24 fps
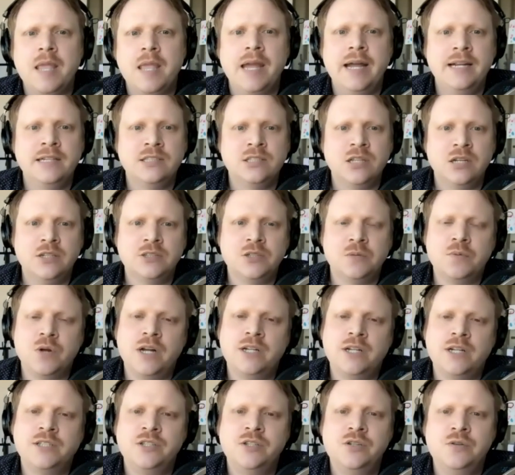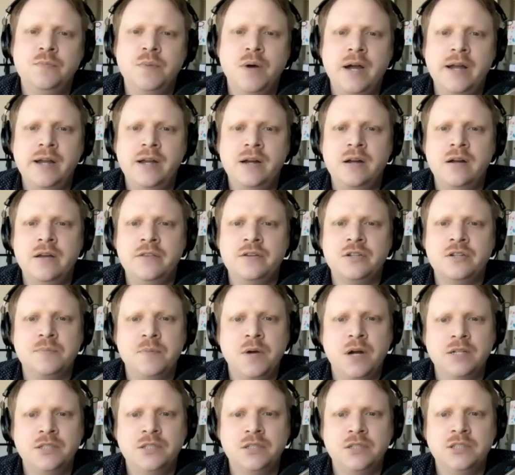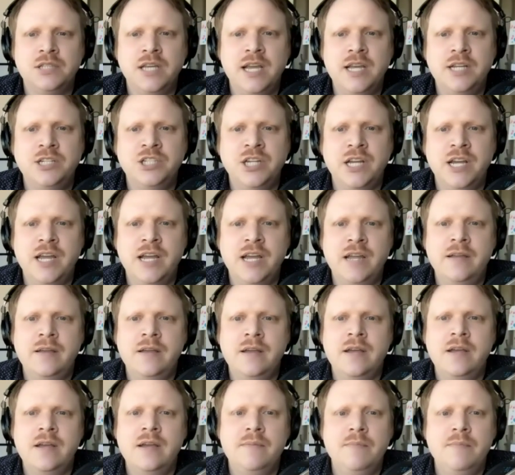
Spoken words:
And it's also brought to you by our other sponsors, AJA.